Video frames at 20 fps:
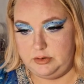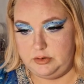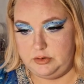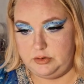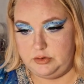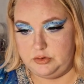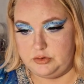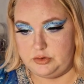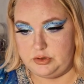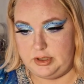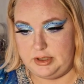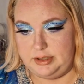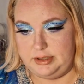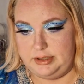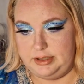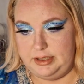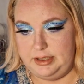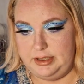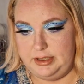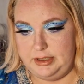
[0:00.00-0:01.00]
because I
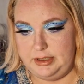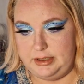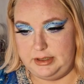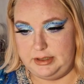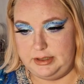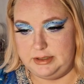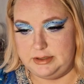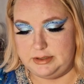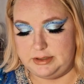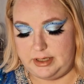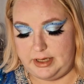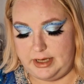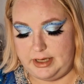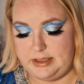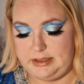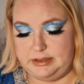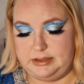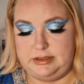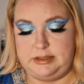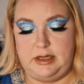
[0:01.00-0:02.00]
think this
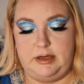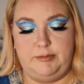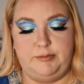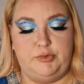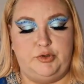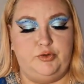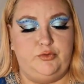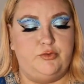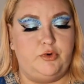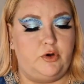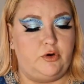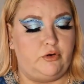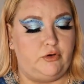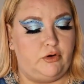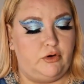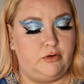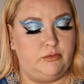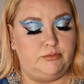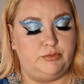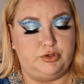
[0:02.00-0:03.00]
has some
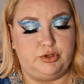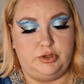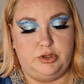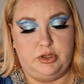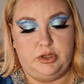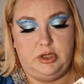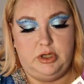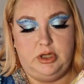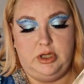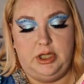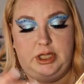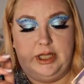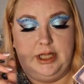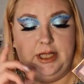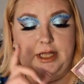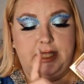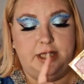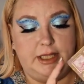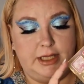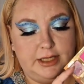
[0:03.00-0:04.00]
duochromes
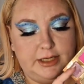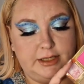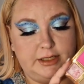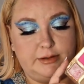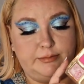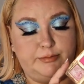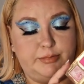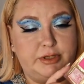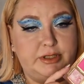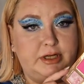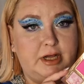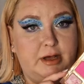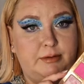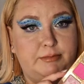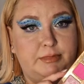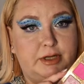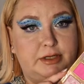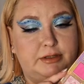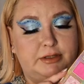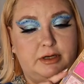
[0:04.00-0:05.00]
in it, but I'm
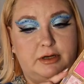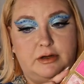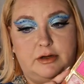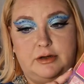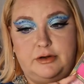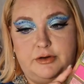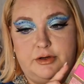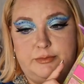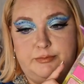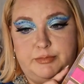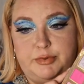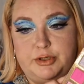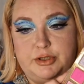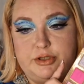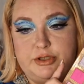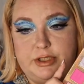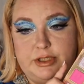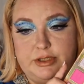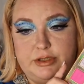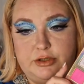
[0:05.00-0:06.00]
not
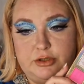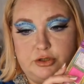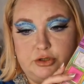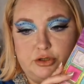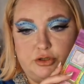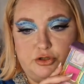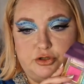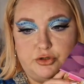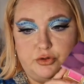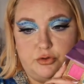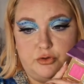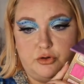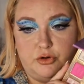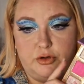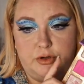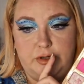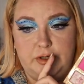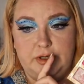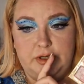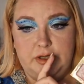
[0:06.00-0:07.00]
100%
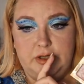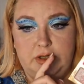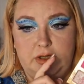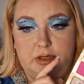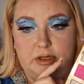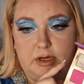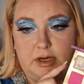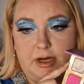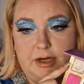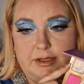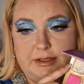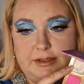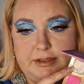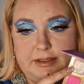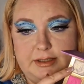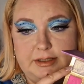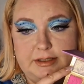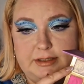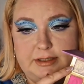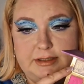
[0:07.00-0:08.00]
sure. I
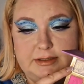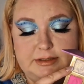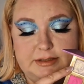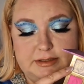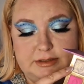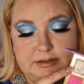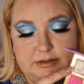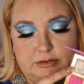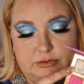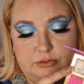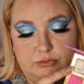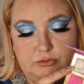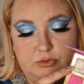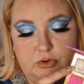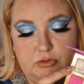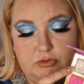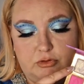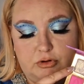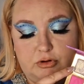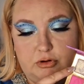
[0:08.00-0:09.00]
think this is
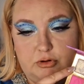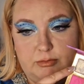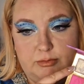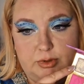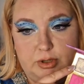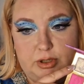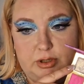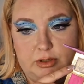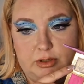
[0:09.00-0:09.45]
duochrome.